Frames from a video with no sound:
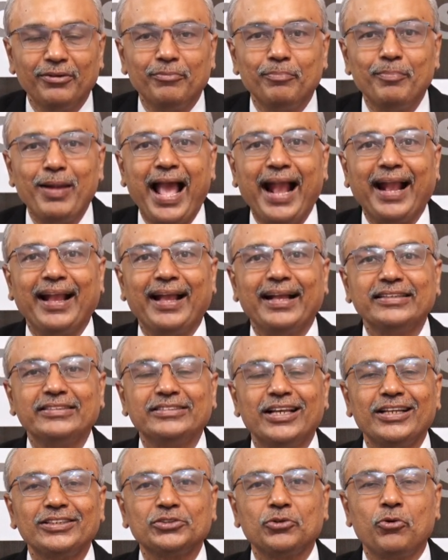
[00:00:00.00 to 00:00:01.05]
black can
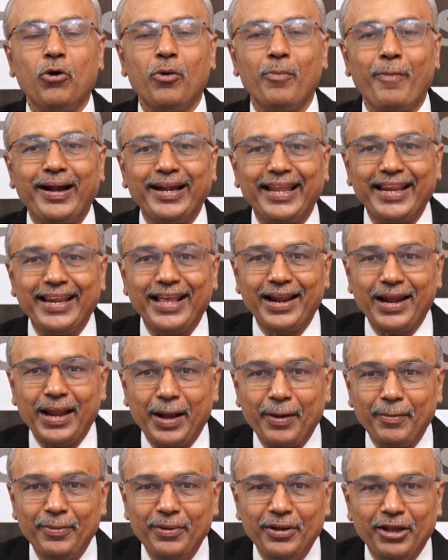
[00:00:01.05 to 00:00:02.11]
just go material
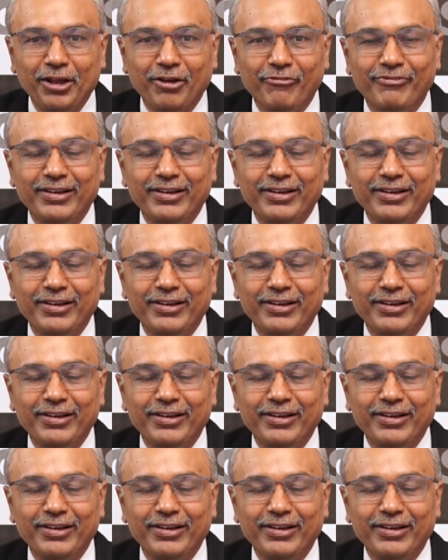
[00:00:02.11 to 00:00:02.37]
up